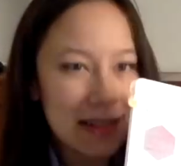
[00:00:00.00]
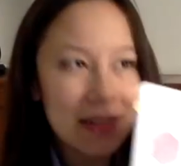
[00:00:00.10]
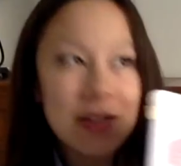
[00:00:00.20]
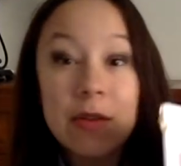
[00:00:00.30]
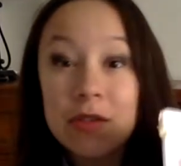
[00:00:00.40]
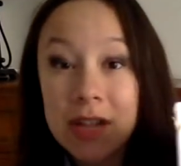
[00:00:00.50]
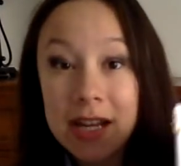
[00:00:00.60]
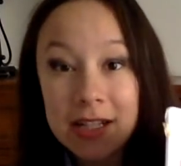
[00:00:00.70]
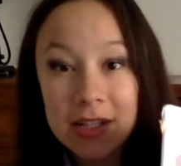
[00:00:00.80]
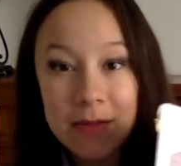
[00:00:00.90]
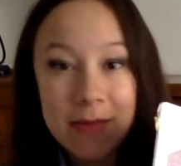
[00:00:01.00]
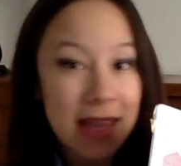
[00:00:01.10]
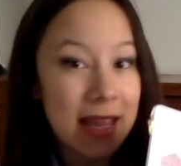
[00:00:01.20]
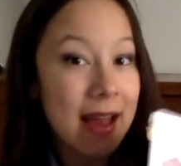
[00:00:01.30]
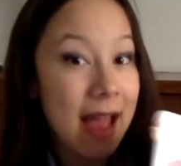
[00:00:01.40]
So I was trying to
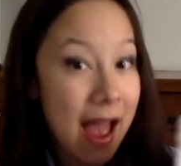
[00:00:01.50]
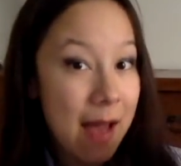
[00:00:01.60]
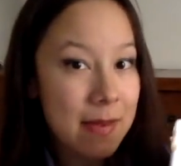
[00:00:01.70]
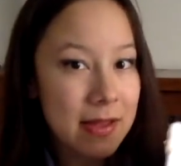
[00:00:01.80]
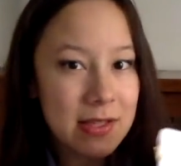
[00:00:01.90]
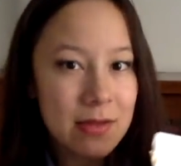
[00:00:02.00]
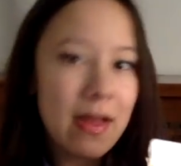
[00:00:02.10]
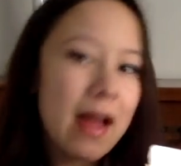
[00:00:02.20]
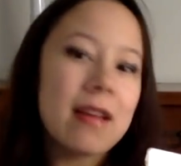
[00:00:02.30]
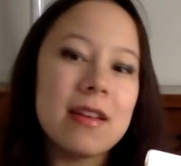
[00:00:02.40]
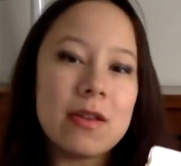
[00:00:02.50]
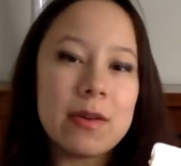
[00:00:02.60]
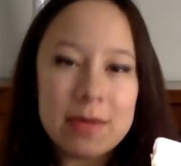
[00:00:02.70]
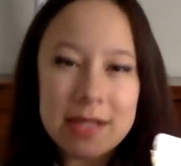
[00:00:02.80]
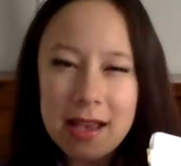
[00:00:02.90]
make it a habit so that,
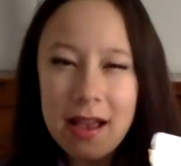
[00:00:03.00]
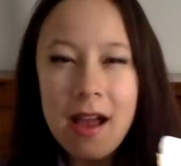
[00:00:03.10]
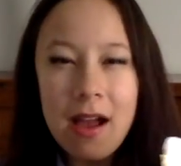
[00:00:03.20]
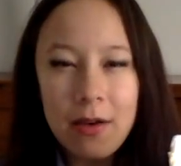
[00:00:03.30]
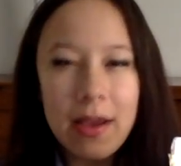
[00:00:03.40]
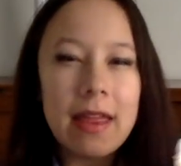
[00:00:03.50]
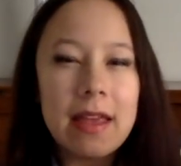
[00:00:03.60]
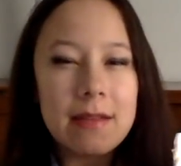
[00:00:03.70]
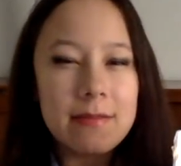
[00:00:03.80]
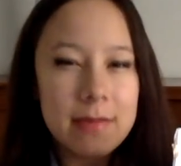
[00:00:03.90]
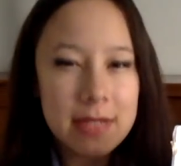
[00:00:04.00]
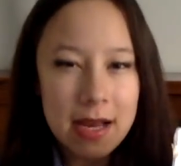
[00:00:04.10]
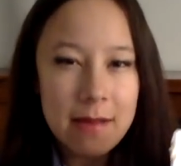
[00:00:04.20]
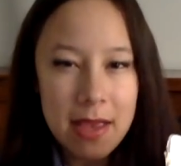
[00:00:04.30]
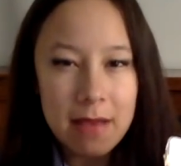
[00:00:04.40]
it was like, okay, like, did
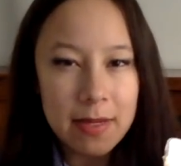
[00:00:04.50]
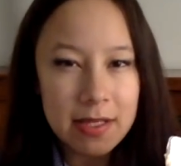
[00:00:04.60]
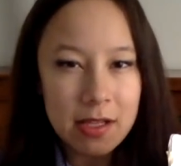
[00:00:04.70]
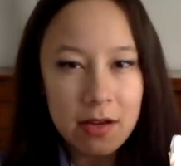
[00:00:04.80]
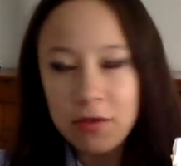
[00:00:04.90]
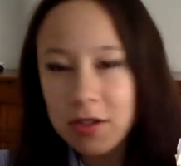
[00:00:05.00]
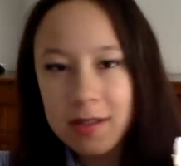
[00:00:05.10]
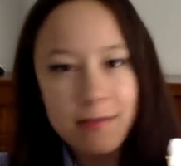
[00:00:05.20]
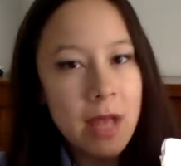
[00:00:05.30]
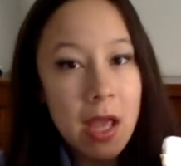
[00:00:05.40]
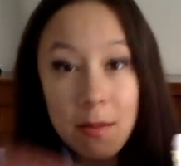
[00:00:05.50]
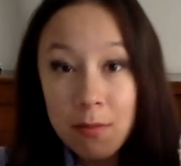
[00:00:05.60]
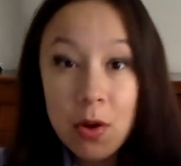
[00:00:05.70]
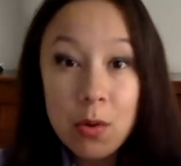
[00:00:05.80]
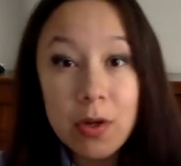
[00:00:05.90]
I make myself just
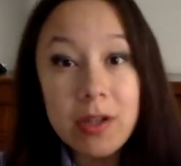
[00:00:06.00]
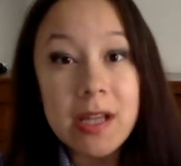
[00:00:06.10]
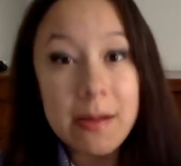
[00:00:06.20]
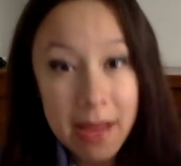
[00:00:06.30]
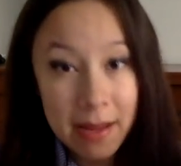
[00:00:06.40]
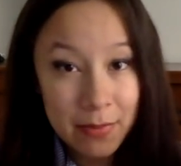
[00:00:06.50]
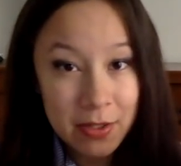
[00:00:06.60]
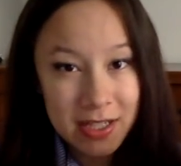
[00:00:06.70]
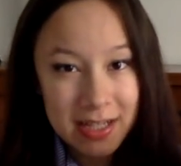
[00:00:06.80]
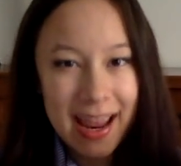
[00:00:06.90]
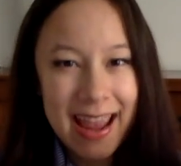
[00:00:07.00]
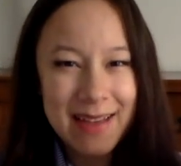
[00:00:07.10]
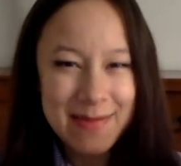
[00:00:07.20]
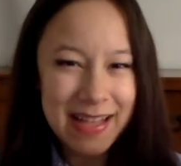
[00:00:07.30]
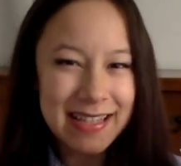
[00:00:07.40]
put words on paper
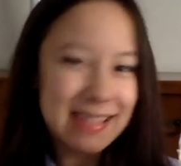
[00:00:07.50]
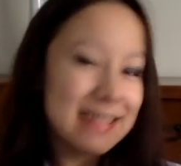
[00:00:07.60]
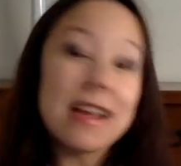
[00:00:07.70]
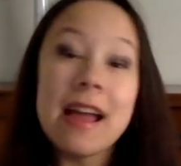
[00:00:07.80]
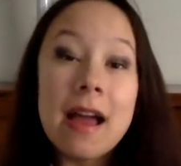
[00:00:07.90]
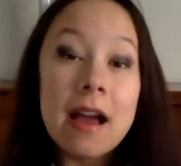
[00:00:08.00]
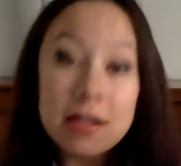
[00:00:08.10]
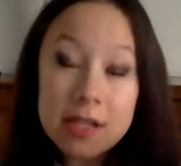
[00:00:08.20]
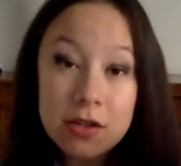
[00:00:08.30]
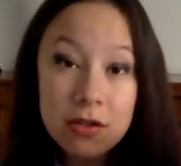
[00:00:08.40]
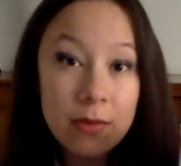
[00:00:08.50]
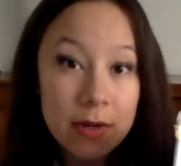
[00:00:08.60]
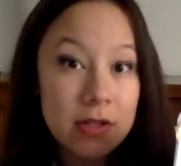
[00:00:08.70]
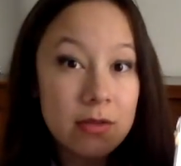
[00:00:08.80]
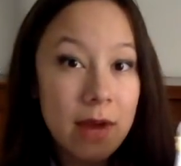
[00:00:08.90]
today, basically? Because I do
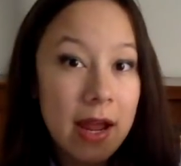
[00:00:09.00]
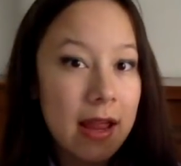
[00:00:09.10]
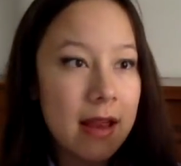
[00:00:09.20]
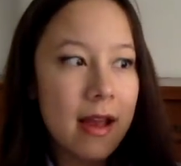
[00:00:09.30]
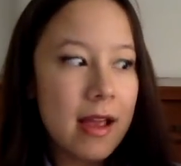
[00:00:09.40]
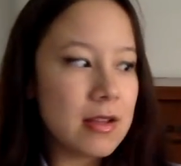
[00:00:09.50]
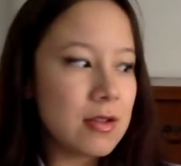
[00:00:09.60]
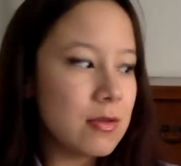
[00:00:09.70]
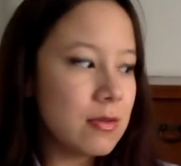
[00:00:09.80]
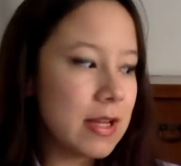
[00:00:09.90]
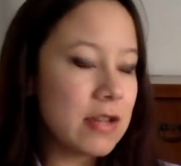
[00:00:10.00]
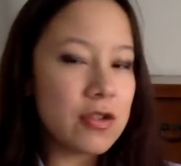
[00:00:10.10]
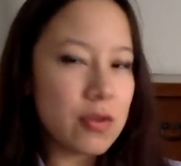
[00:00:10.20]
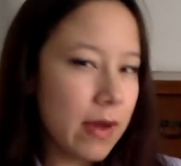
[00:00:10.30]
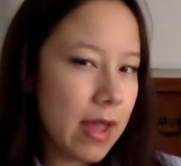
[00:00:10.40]
want to write, and I do
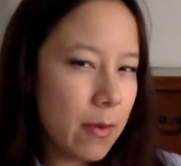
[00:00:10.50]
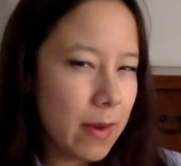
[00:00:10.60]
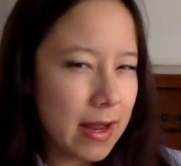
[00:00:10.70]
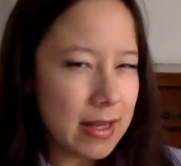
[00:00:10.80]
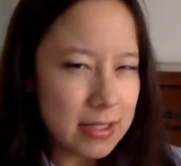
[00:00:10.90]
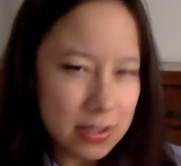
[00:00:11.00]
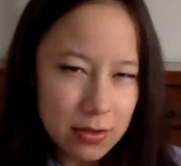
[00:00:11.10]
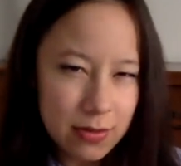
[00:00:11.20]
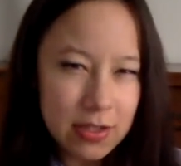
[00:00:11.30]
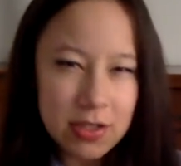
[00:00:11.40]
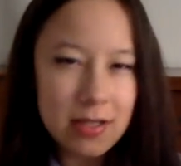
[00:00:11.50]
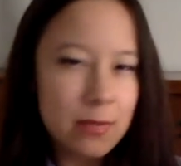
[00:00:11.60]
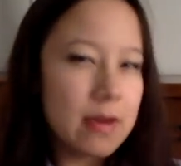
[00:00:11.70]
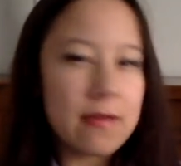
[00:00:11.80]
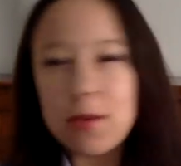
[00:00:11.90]
enjoy it when I do. It's just
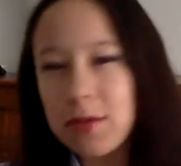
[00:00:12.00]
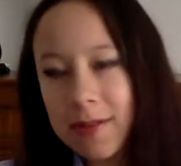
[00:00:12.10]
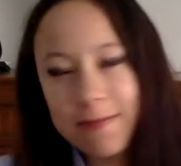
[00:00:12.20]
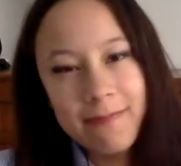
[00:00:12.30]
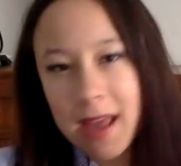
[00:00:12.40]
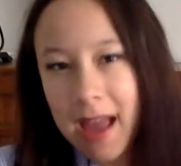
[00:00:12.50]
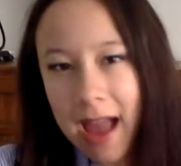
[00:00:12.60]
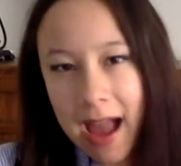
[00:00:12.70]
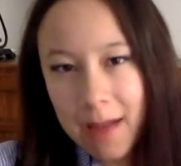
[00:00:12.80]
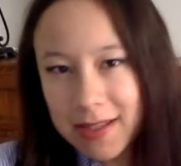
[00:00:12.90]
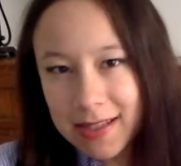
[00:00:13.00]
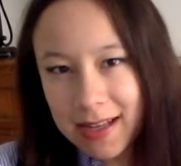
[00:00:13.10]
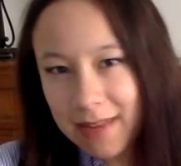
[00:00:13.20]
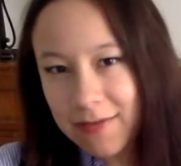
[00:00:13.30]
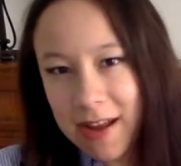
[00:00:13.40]
one of those habits that
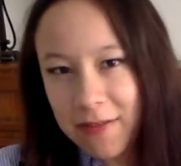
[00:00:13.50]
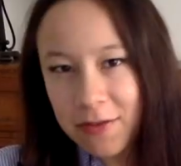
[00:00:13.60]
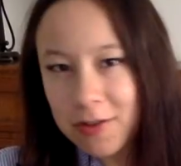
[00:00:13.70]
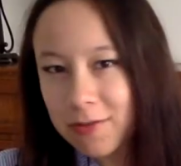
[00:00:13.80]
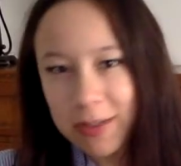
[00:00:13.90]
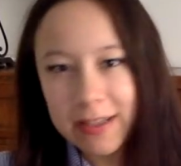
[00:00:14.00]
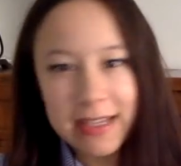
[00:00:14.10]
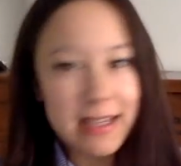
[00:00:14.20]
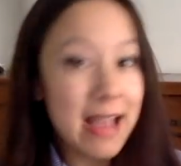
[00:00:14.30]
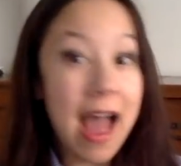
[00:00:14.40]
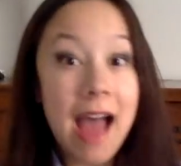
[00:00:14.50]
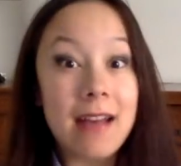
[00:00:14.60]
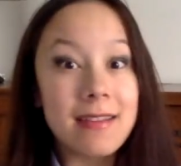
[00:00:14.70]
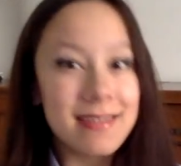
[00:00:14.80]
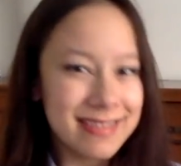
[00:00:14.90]
I've never really
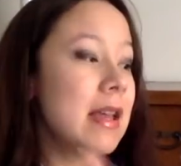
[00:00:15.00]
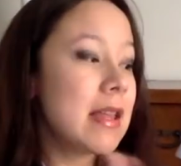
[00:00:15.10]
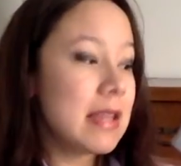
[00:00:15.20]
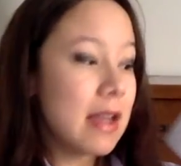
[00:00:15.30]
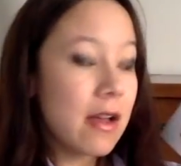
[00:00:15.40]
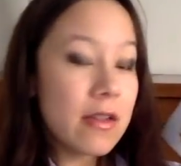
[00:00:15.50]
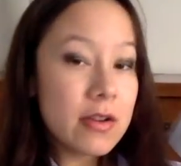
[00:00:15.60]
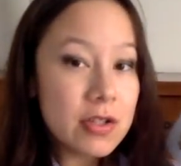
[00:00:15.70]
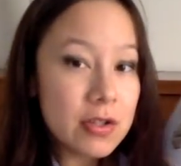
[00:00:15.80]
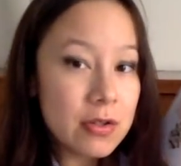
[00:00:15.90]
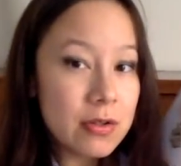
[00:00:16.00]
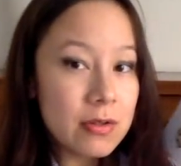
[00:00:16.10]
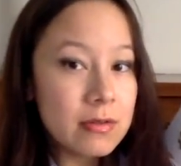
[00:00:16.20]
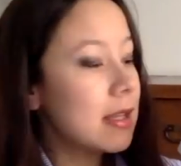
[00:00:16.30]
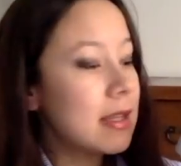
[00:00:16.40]
had. The other
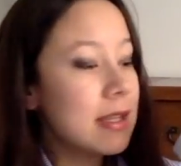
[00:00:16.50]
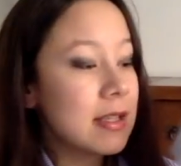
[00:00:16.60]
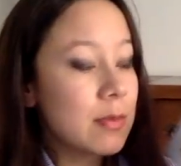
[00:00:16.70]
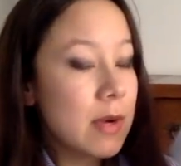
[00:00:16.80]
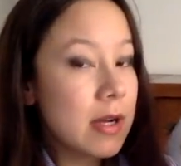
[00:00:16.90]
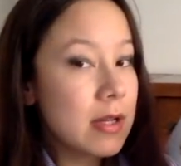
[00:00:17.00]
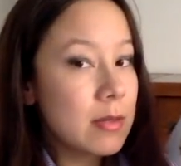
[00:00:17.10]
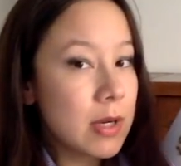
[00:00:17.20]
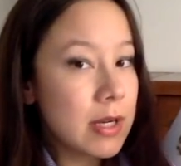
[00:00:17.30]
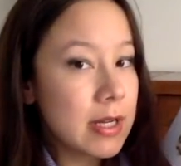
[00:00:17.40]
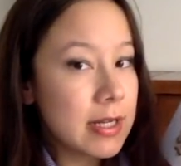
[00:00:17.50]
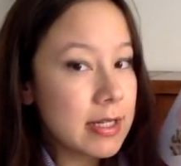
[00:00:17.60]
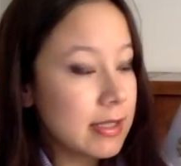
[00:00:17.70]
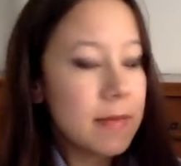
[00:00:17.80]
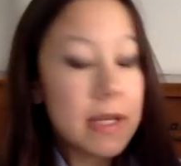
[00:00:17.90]
two, this one
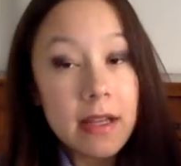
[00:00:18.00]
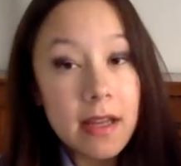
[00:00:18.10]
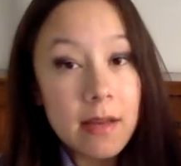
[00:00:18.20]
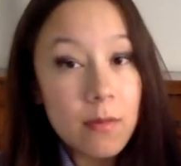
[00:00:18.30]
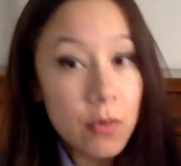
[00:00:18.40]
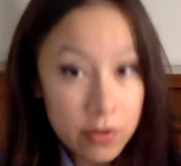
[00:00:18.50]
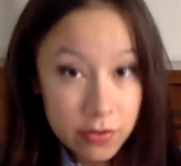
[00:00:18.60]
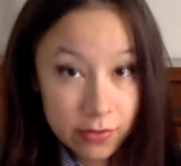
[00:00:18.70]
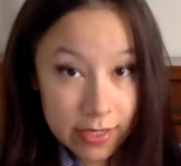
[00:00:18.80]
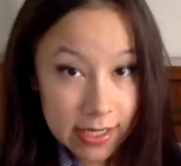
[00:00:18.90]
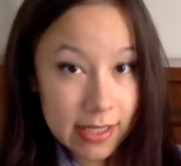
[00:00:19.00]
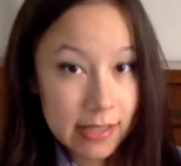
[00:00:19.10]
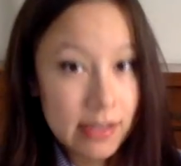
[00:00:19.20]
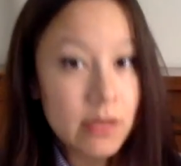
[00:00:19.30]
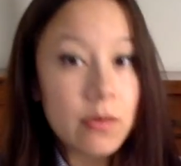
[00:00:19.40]
was eating more
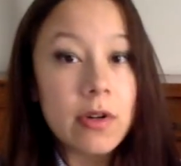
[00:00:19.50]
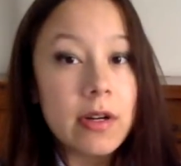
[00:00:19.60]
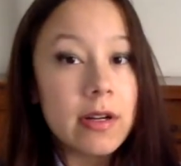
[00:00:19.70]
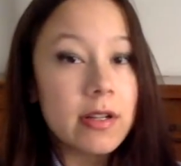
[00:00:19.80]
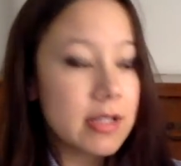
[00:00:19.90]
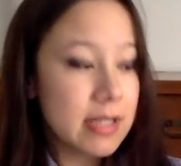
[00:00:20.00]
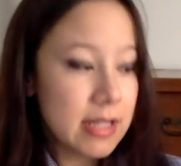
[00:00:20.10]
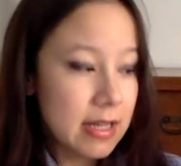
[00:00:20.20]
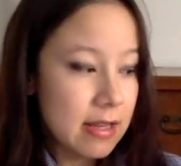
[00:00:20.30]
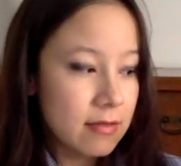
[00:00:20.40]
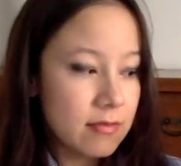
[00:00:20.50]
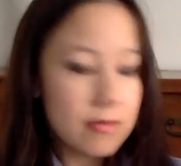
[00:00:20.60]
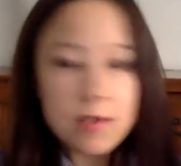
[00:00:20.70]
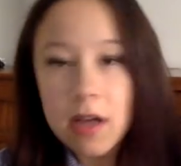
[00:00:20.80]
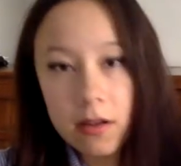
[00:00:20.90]
greens or just eating
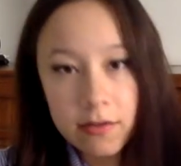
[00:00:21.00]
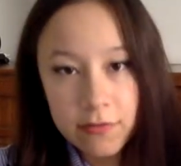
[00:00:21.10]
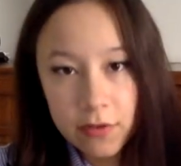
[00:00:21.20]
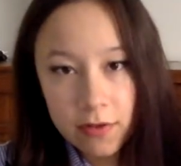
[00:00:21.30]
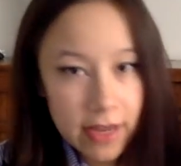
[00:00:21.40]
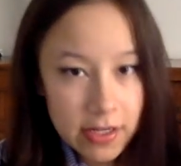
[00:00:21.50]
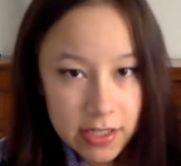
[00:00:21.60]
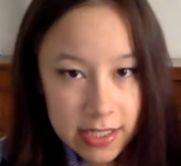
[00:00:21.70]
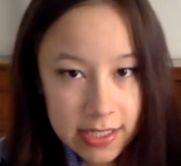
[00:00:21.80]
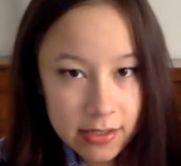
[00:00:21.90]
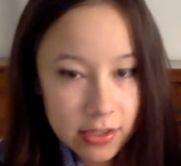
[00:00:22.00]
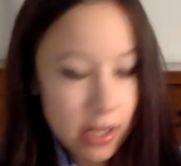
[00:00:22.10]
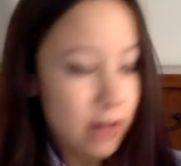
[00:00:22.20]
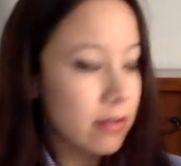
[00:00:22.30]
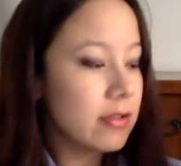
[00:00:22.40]
colorful veggies in
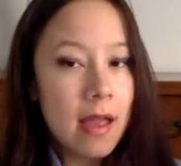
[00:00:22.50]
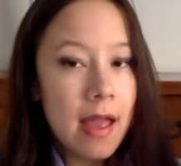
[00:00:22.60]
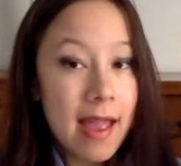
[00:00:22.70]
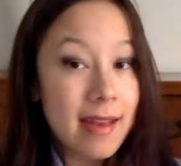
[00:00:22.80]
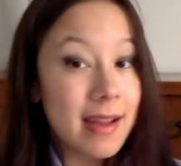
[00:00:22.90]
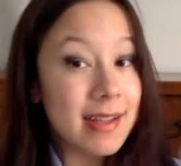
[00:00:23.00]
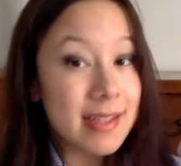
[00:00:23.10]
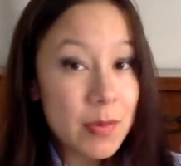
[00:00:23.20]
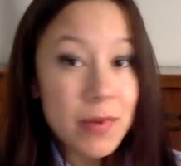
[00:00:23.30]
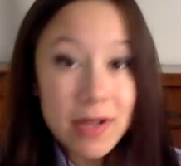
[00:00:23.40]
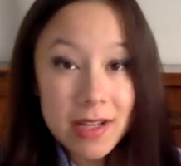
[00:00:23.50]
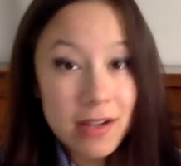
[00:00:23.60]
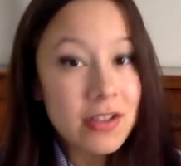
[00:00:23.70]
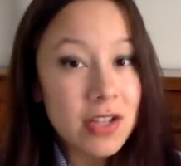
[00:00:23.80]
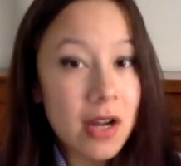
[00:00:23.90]
general. And I did a pretty
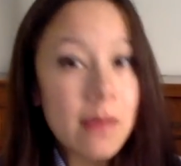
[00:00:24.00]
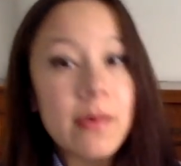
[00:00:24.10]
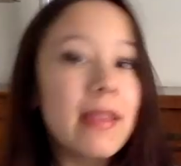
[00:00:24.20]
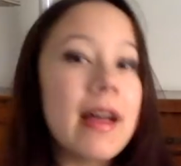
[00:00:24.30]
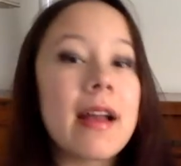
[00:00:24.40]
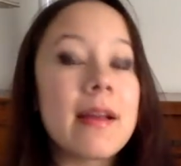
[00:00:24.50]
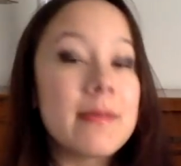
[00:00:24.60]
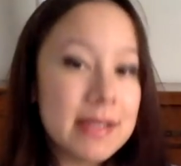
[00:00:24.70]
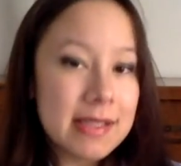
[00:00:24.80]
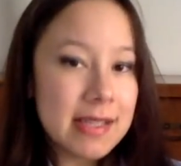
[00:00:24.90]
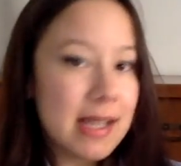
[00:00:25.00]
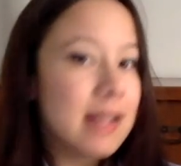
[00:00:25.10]
good job with that, I must say.